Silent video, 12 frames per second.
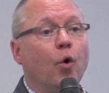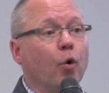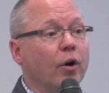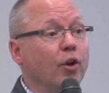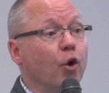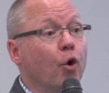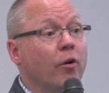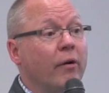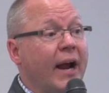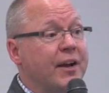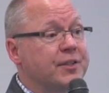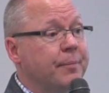or
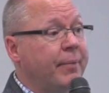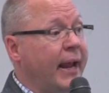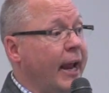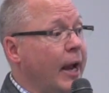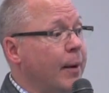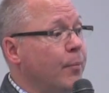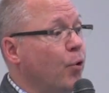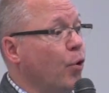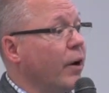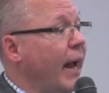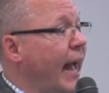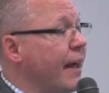lorazepam
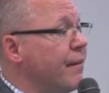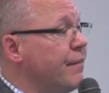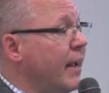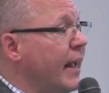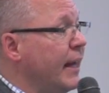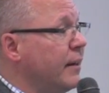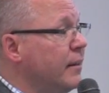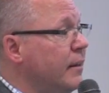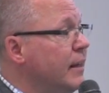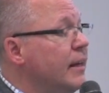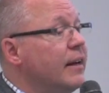or Ativan.